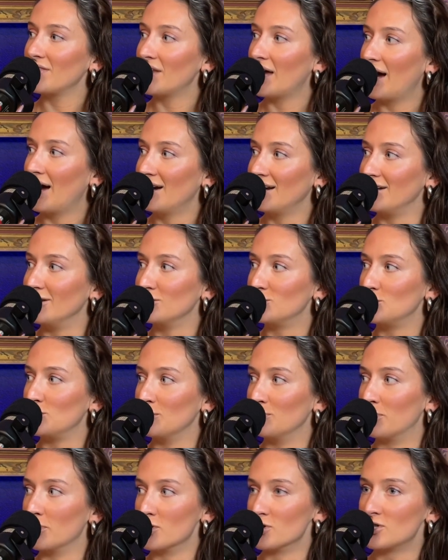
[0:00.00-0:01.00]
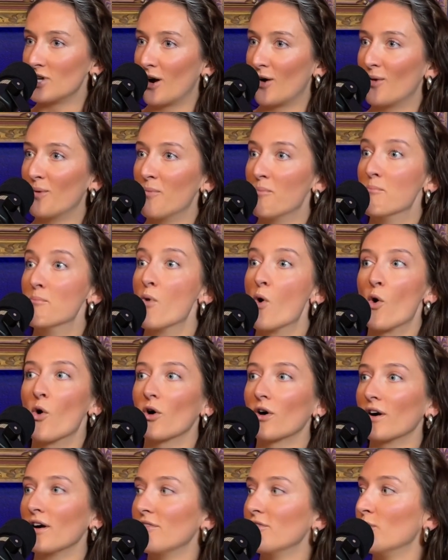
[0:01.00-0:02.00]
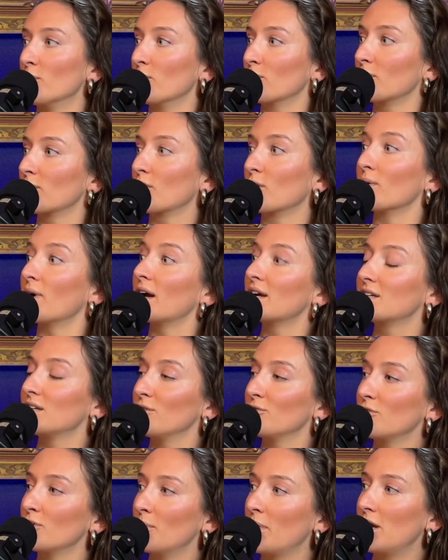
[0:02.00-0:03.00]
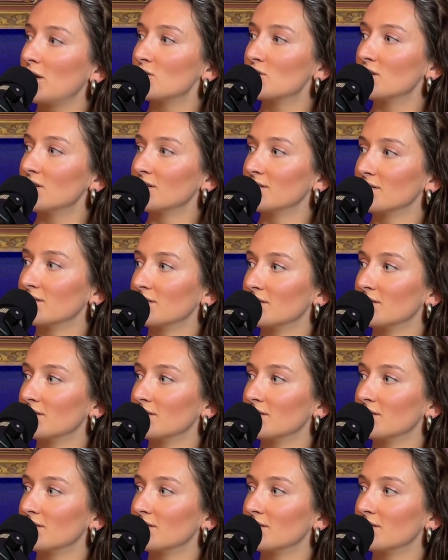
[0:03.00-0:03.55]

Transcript: that is to push out more of the correct information.